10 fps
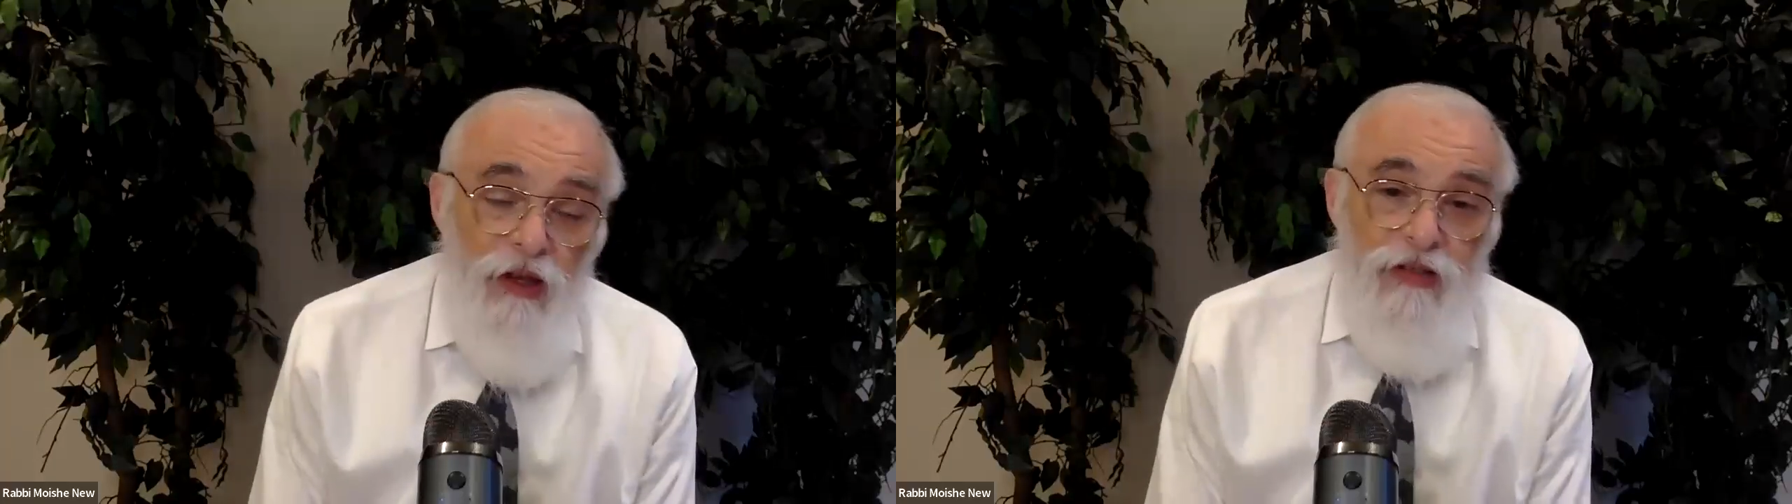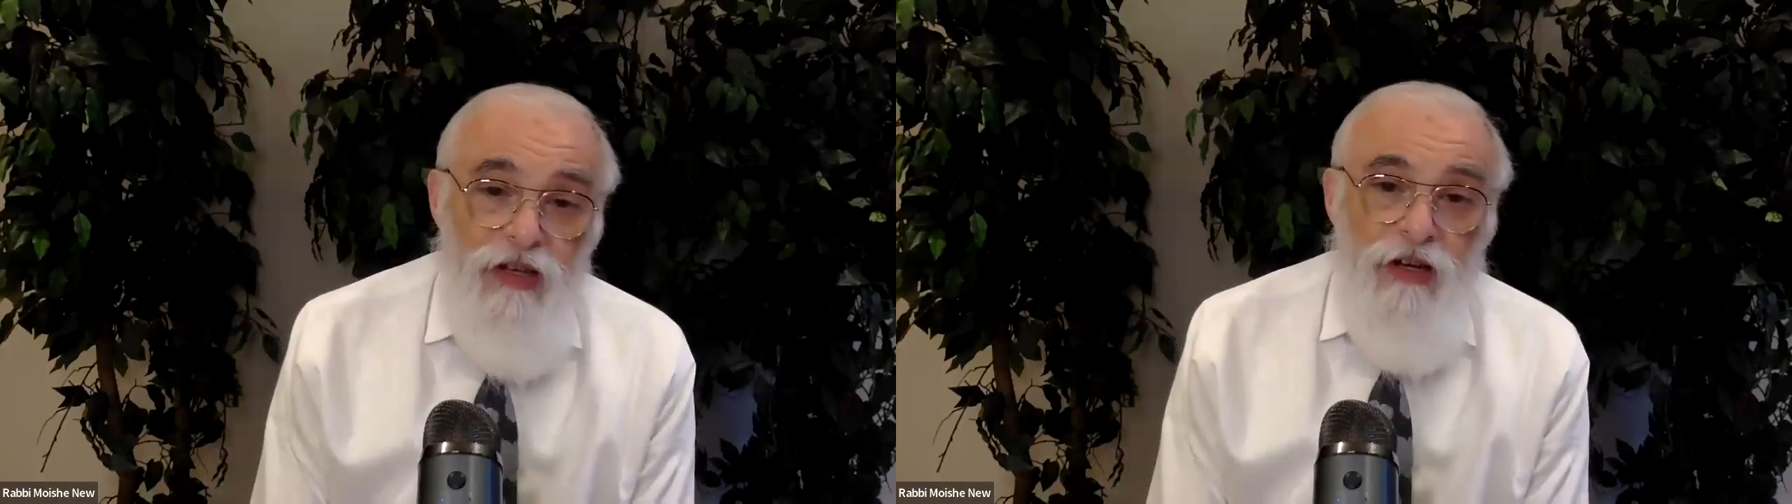
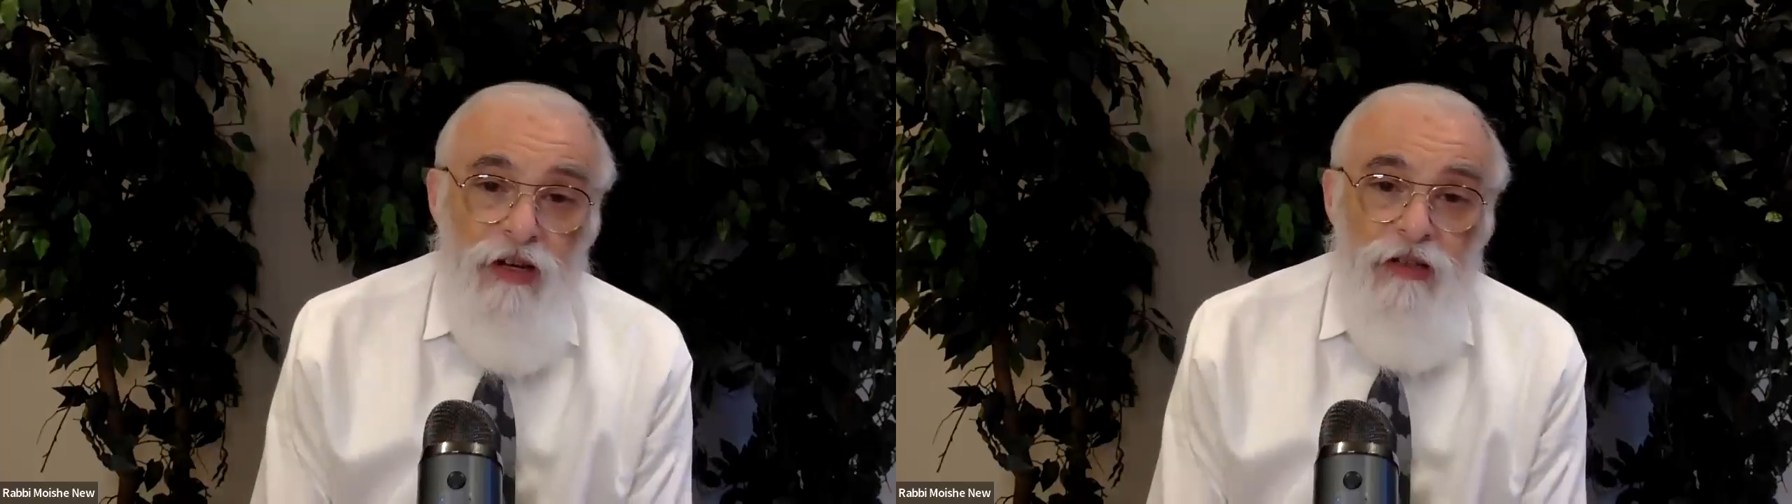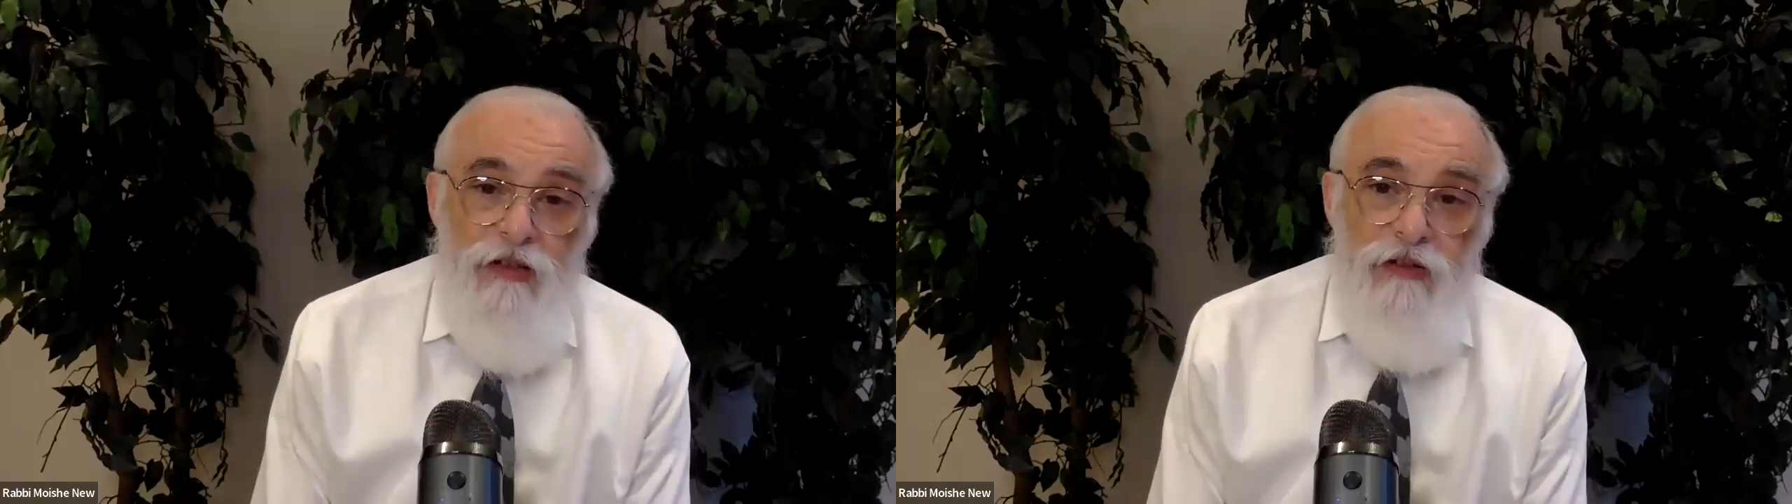It's a
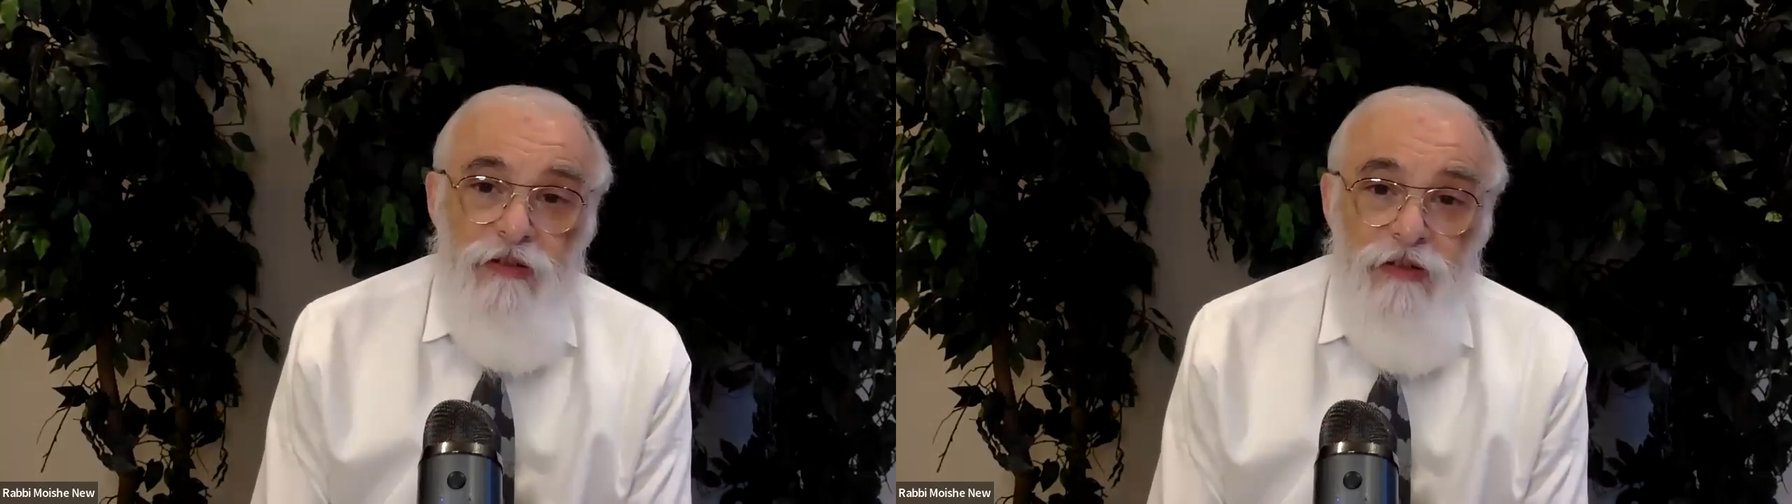yirida.